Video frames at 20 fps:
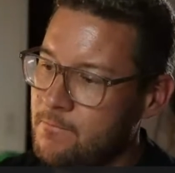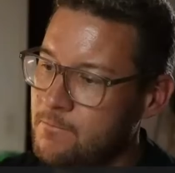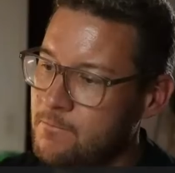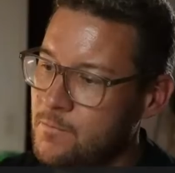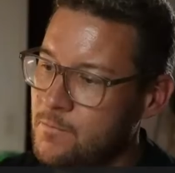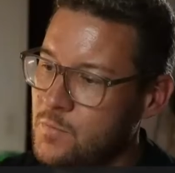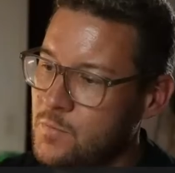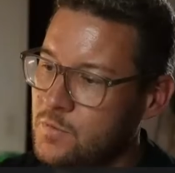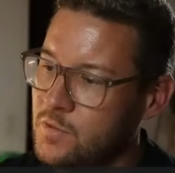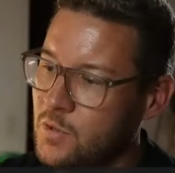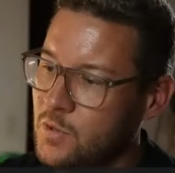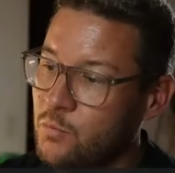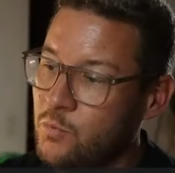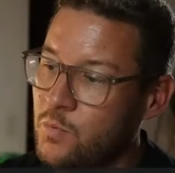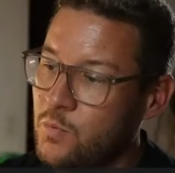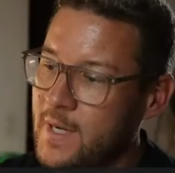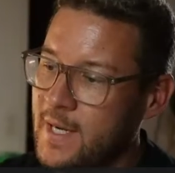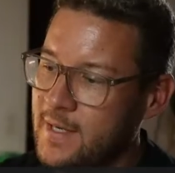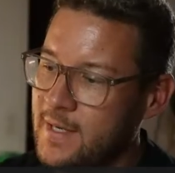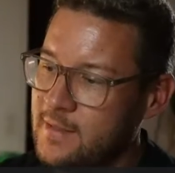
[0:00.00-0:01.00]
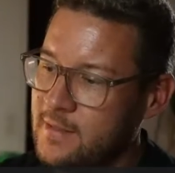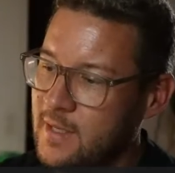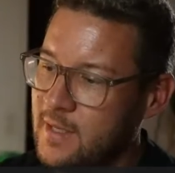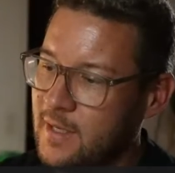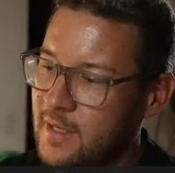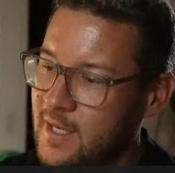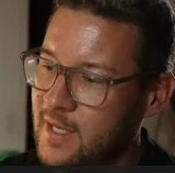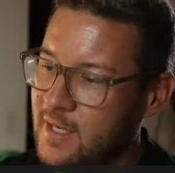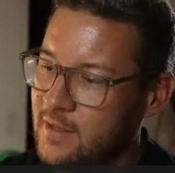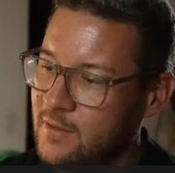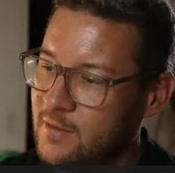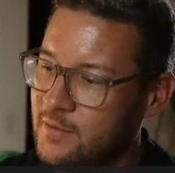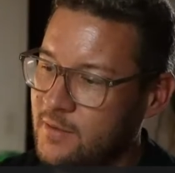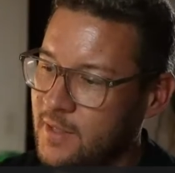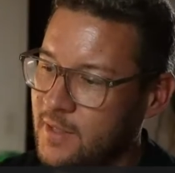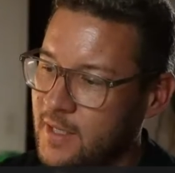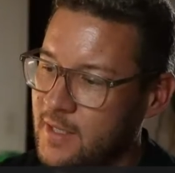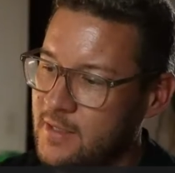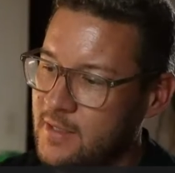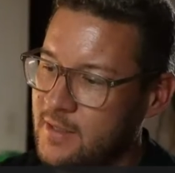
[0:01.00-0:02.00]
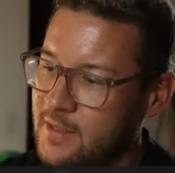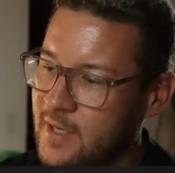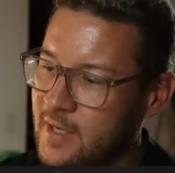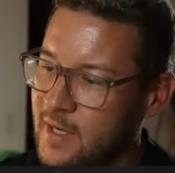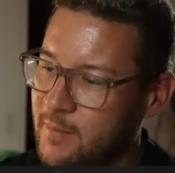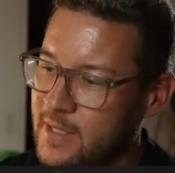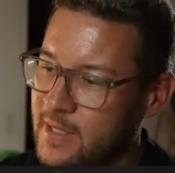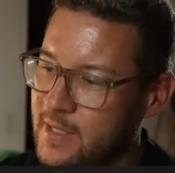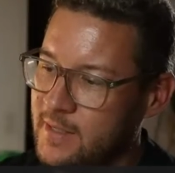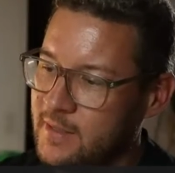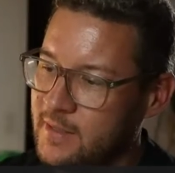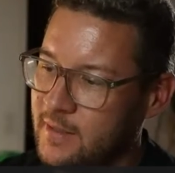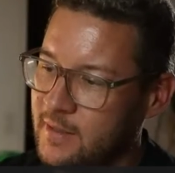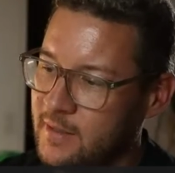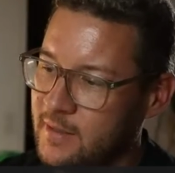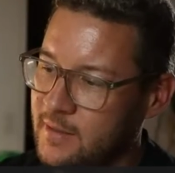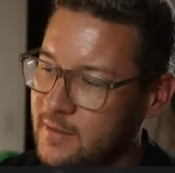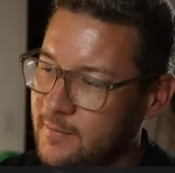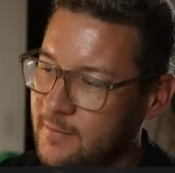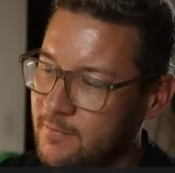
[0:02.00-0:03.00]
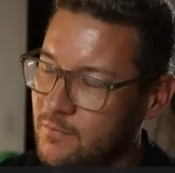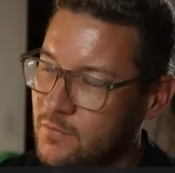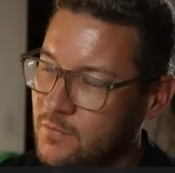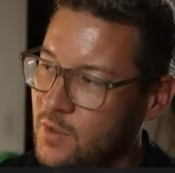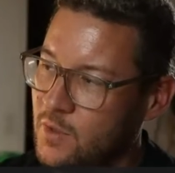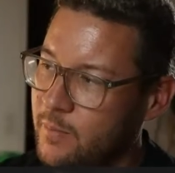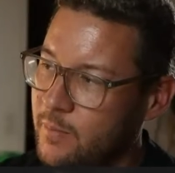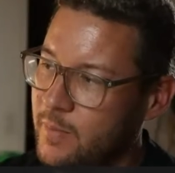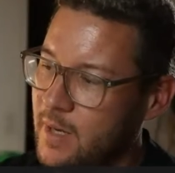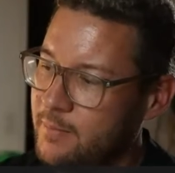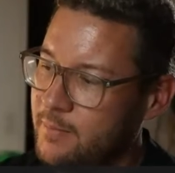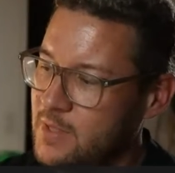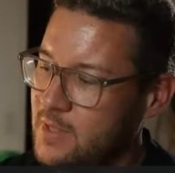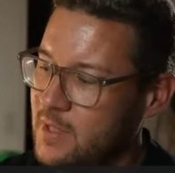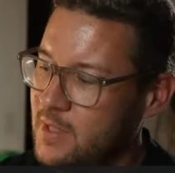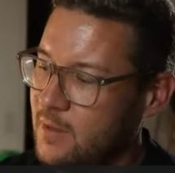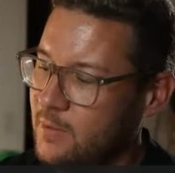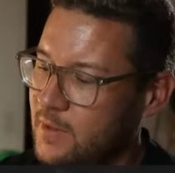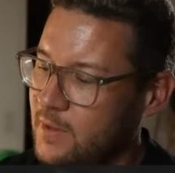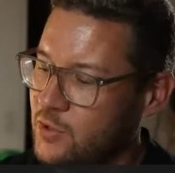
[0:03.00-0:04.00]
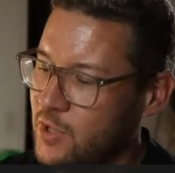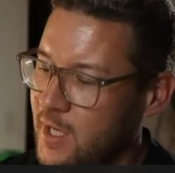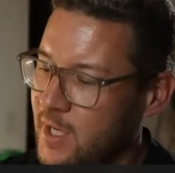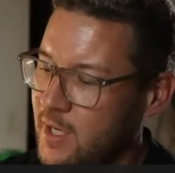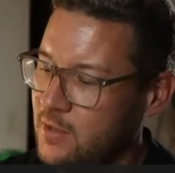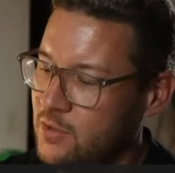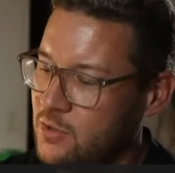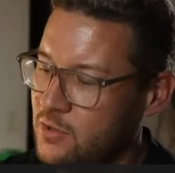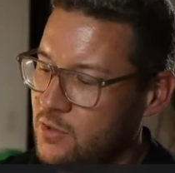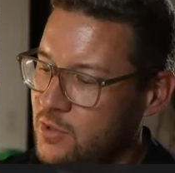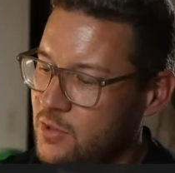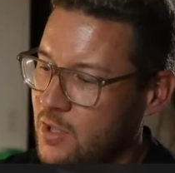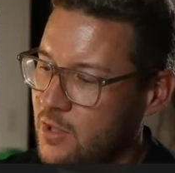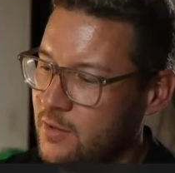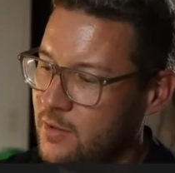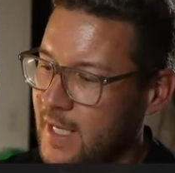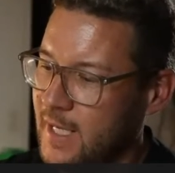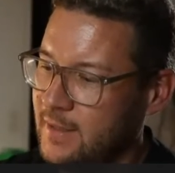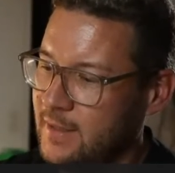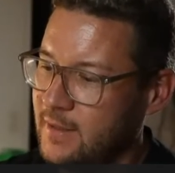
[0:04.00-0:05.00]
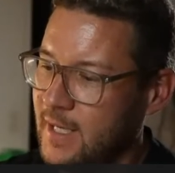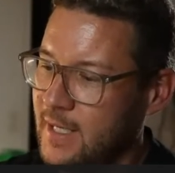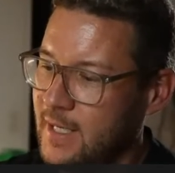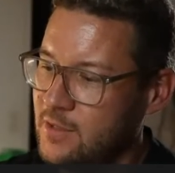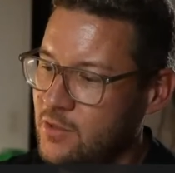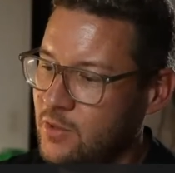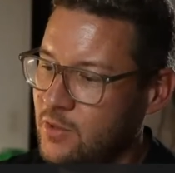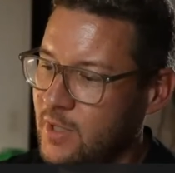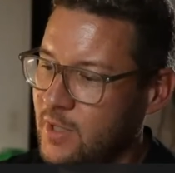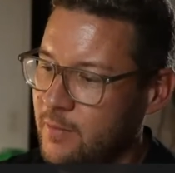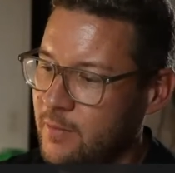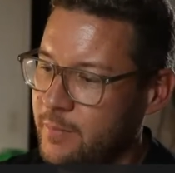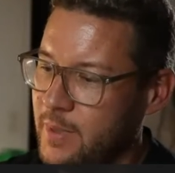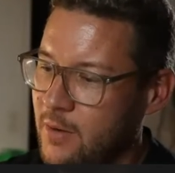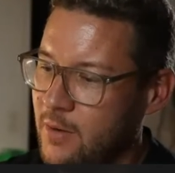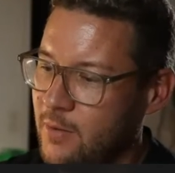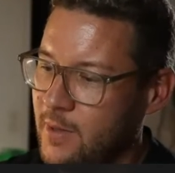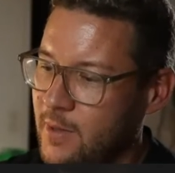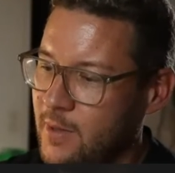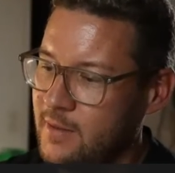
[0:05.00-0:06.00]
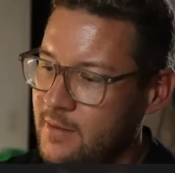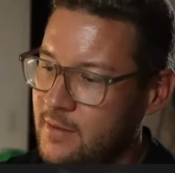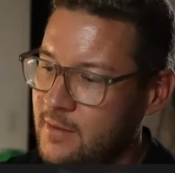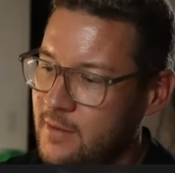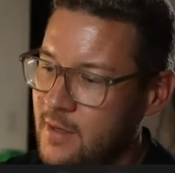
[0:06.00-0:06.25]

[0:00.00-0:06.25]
so raise the link on the inside, basically, your bump steer will change so that as you get on power,